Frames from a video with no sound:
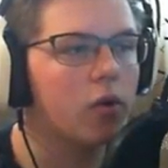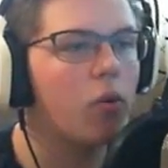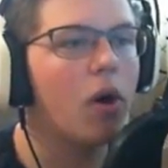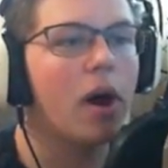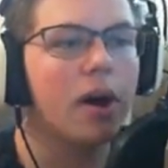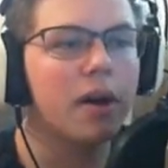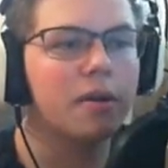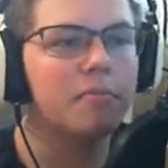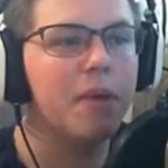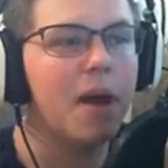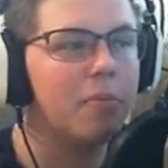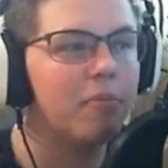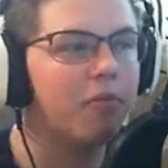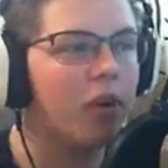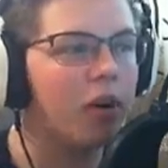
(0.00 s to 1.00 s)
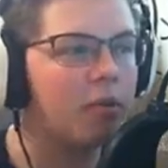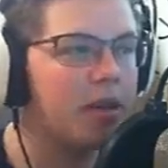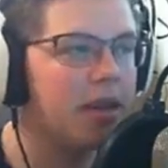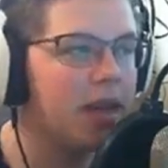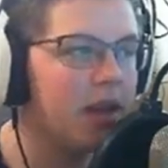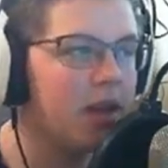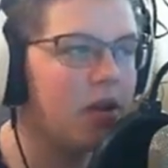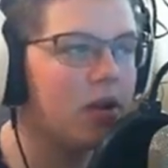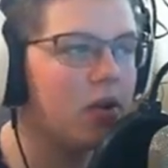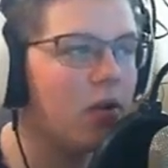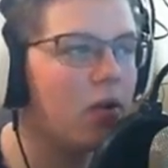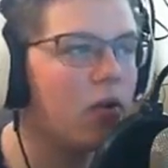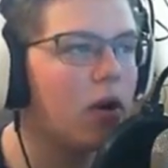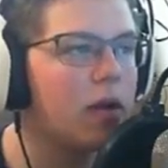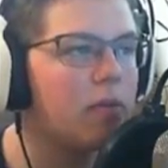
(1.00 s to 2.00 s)
quad mob farm
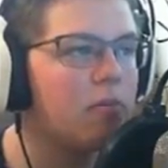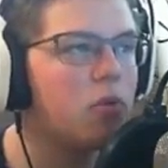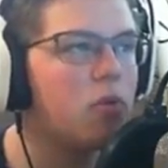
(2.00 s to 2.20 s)
here or I